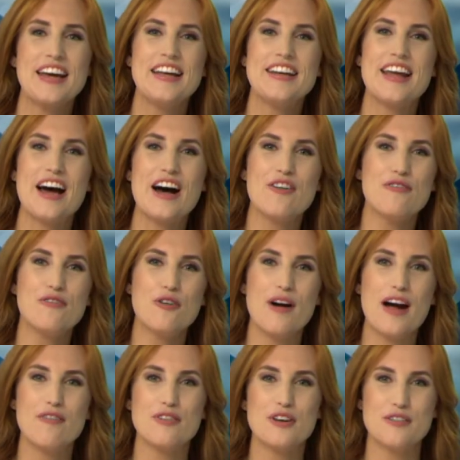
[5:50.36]
Now, for
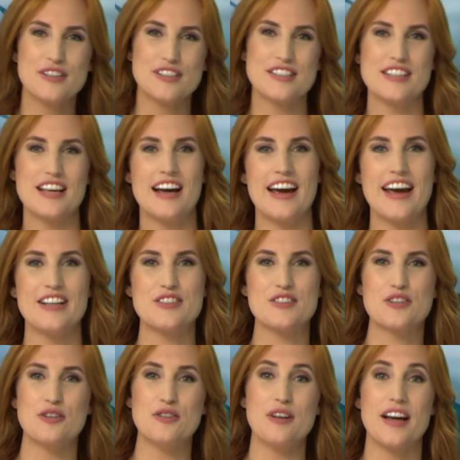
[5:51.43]
our viewers at
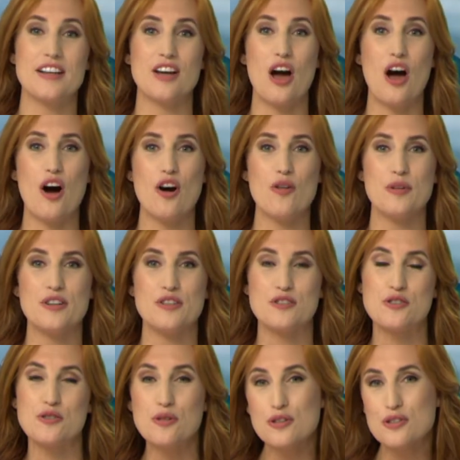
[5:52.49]
school and at home, it is
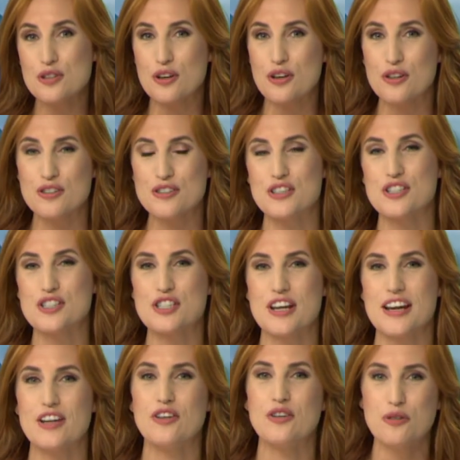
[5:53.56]
your turn to
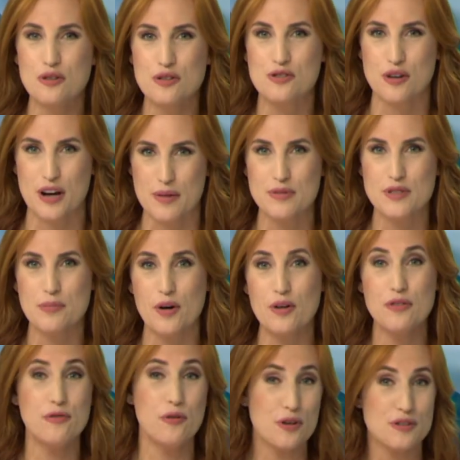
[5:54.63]
share your dreams,
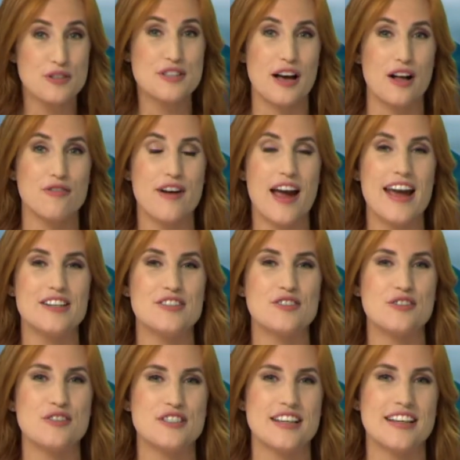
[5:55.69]
both for yourself and
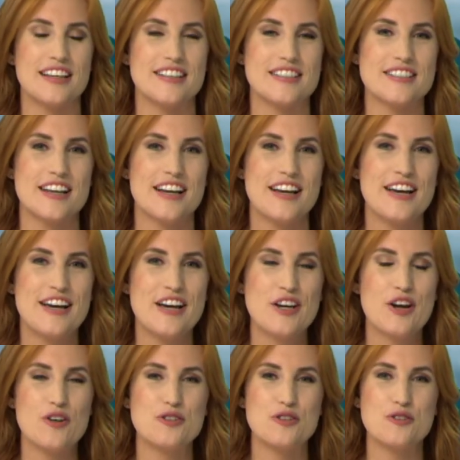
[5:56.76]
New Zealand.
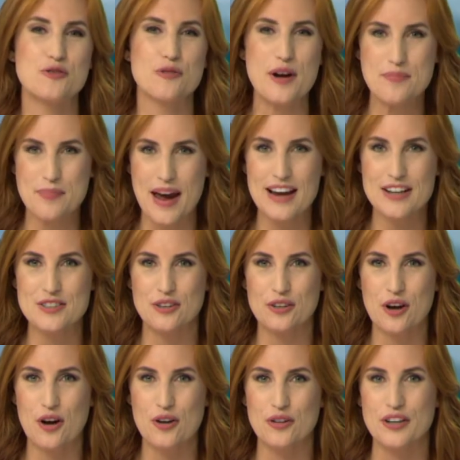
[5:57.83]
Go to
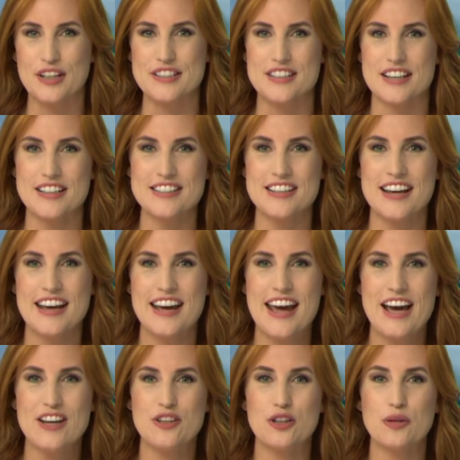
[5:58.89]
dreambank.co.nz
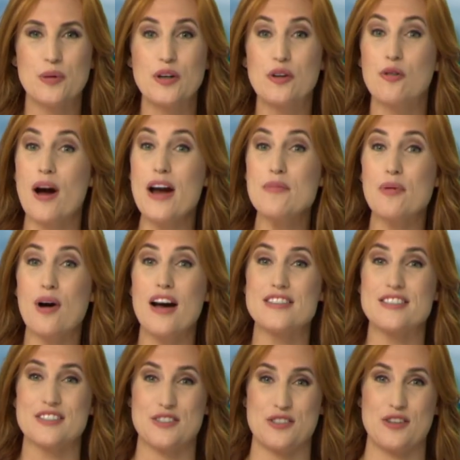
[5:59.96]
and you could win great
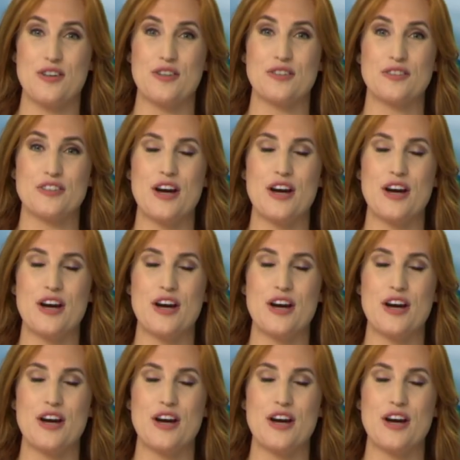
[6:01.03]
prizes too.